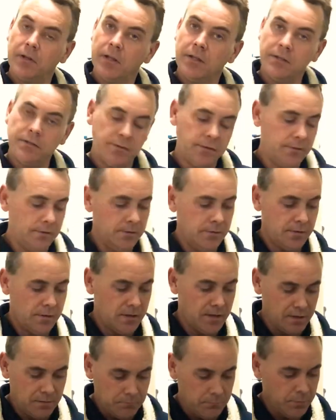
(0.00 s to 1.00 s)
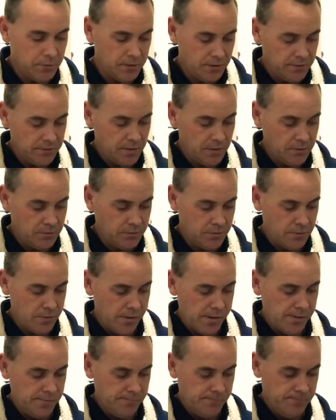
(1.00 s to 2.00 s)
these, but it's each to
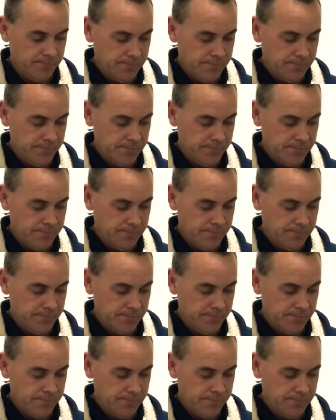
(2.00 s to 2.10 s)
your own.